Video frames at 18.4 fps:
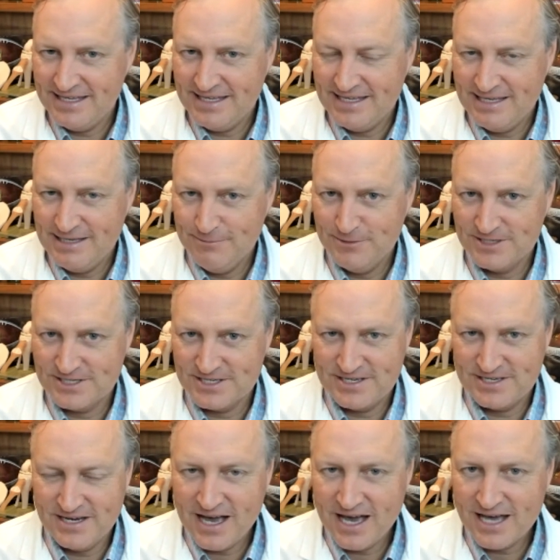he was
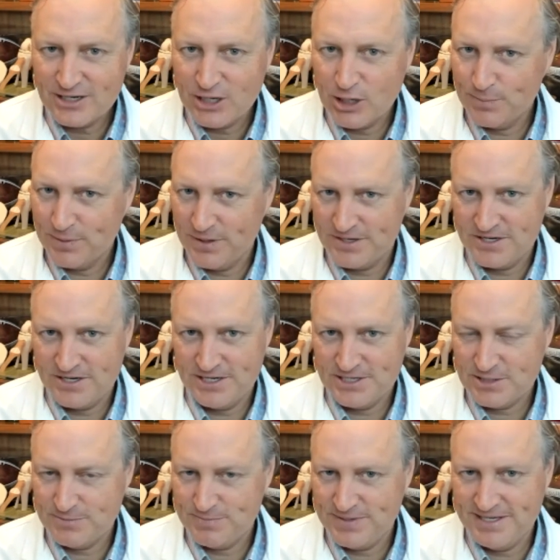not a
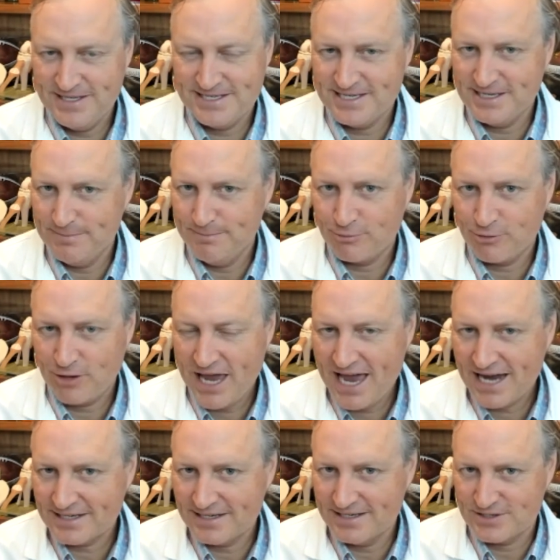participant in
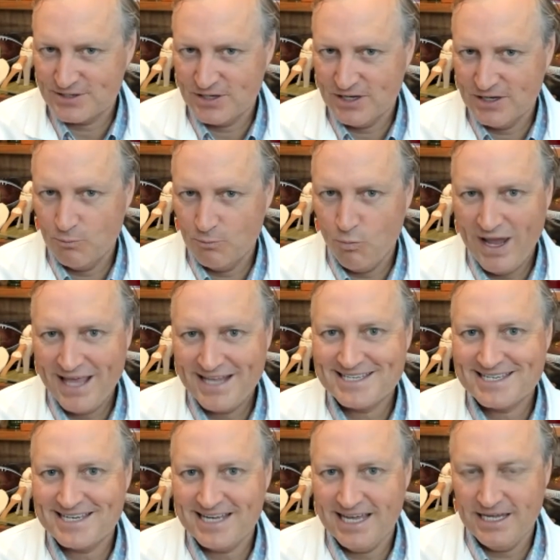practice on
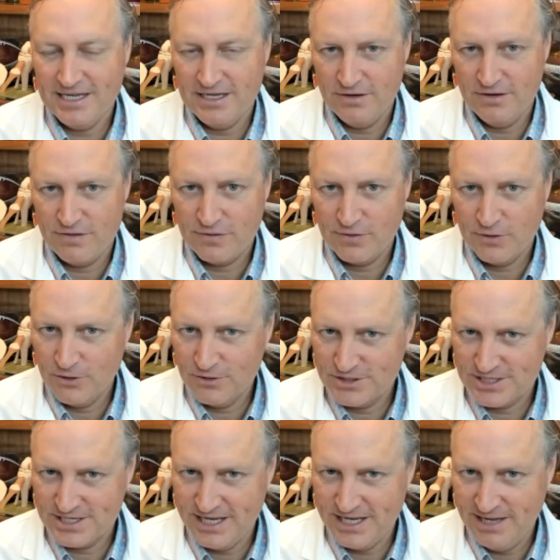Wednesday and
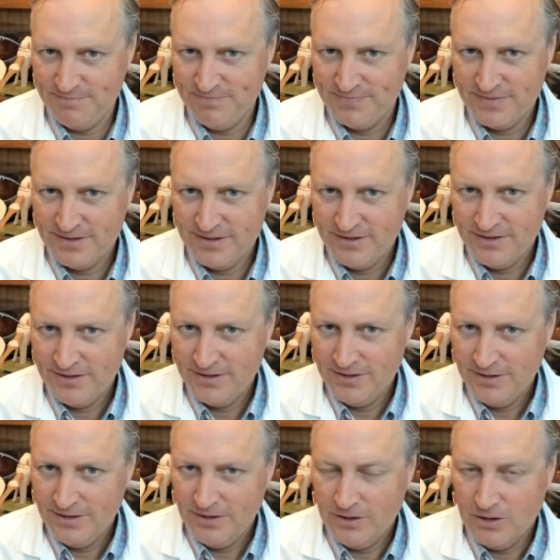Thursday.
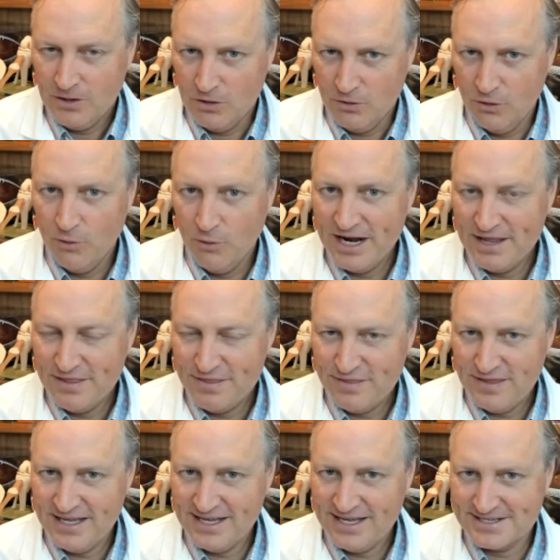Although I
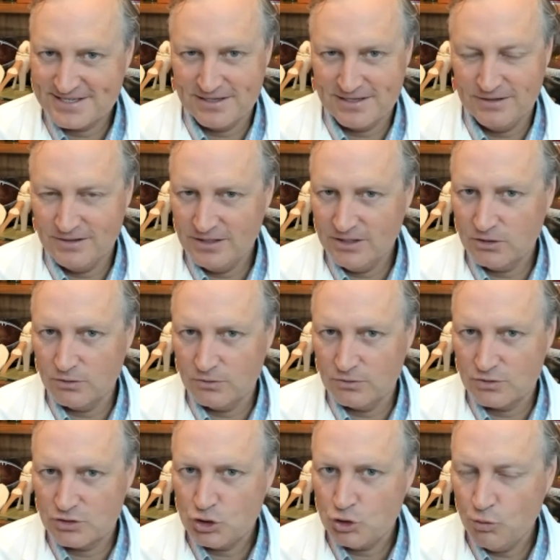think it's a
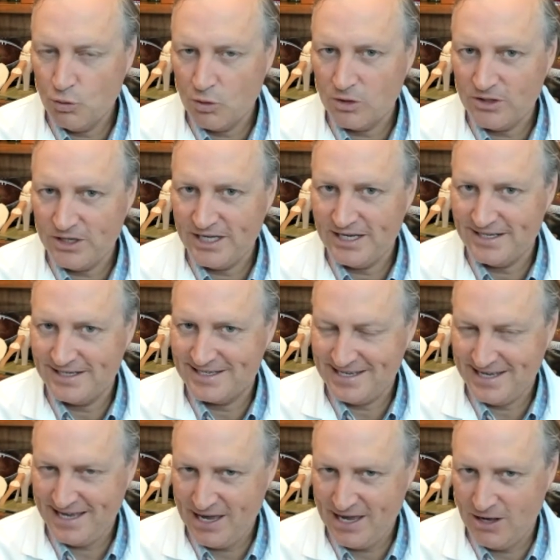little too early to
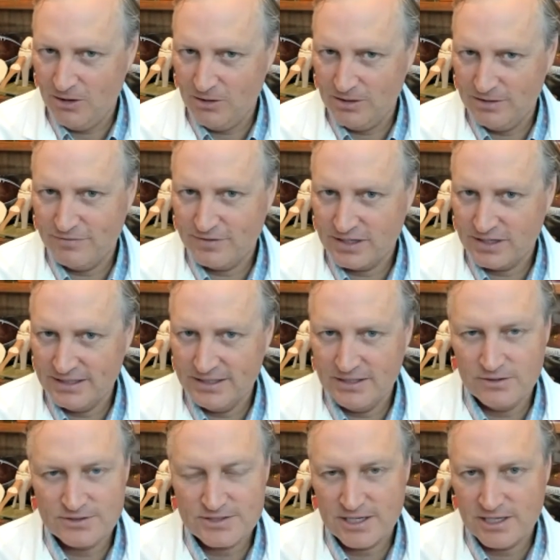tell if
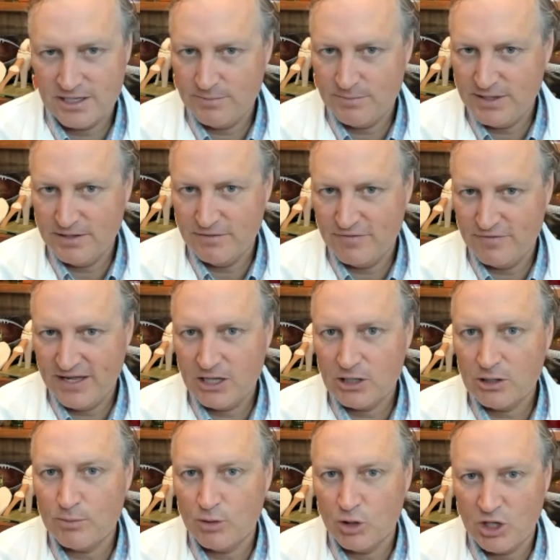Khalil's going to be
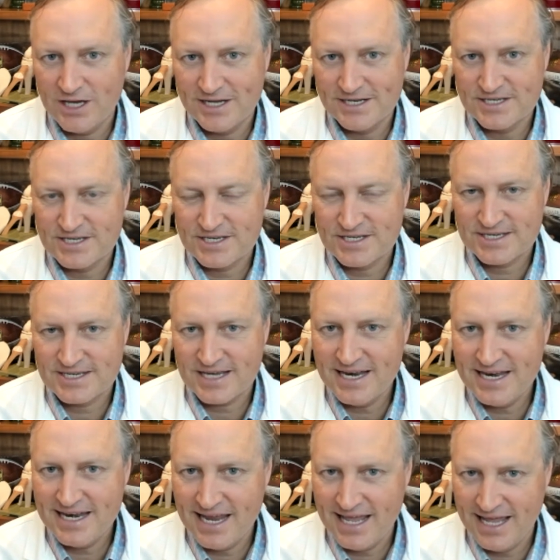available on
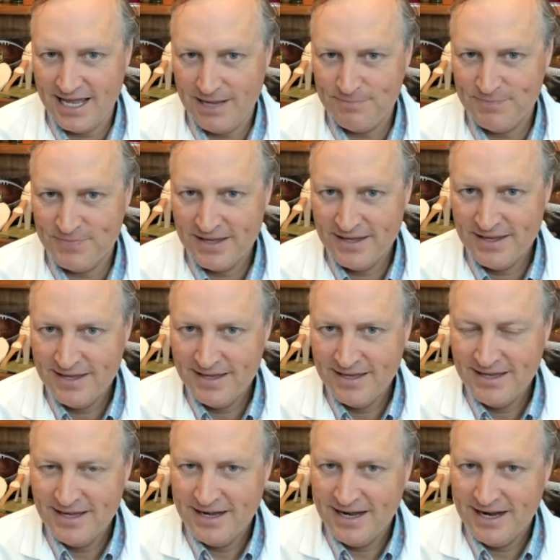Sunday,
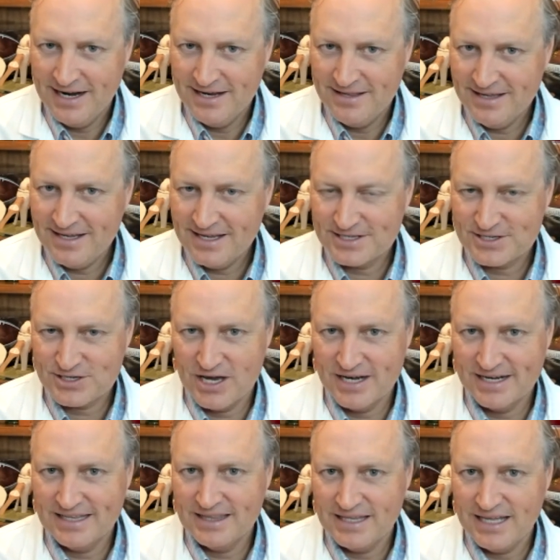I think it's
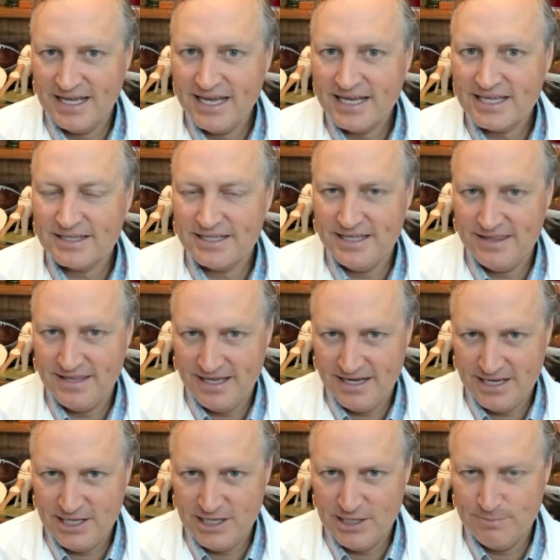unlikely
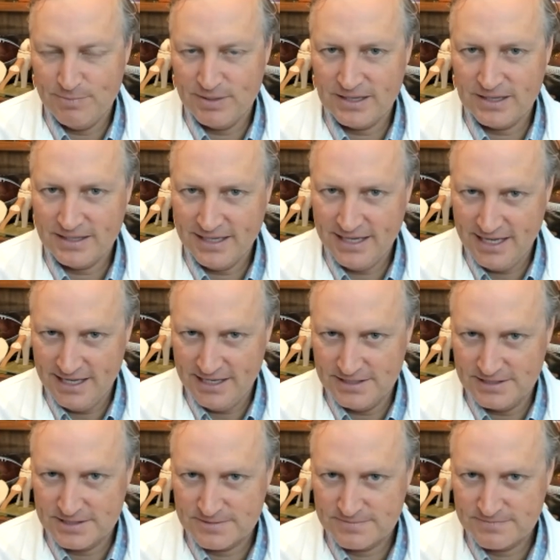that he
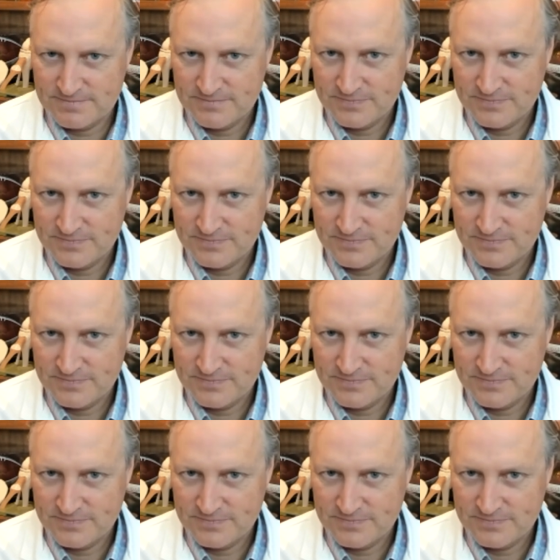plays.